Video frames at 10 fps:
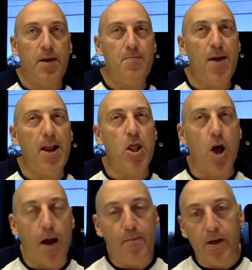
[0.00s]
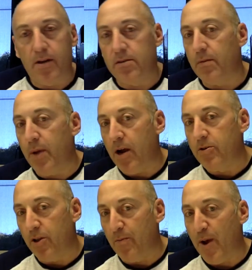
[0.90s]
He may not be because the
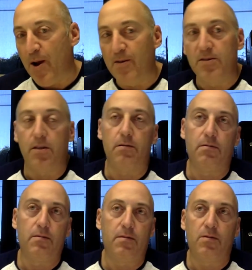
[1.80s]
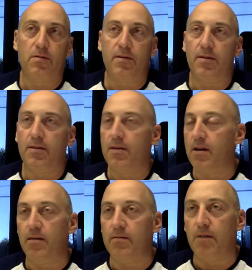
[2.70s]
Bears are the Bears, and
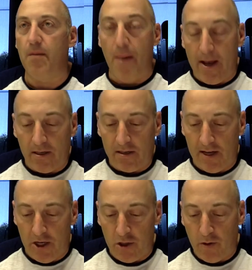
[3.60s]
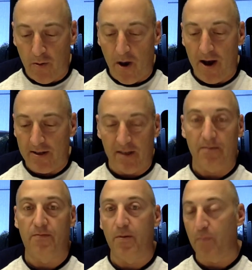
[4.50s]
they're a mess injury-wise and
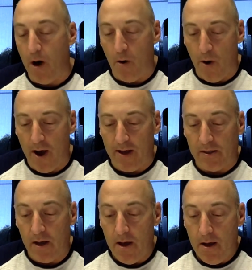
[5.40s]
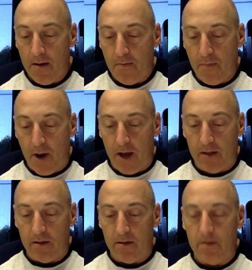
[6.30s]
football-wise,
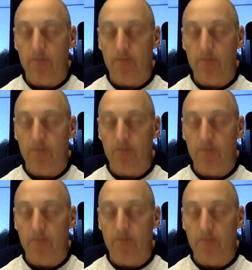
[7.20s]
but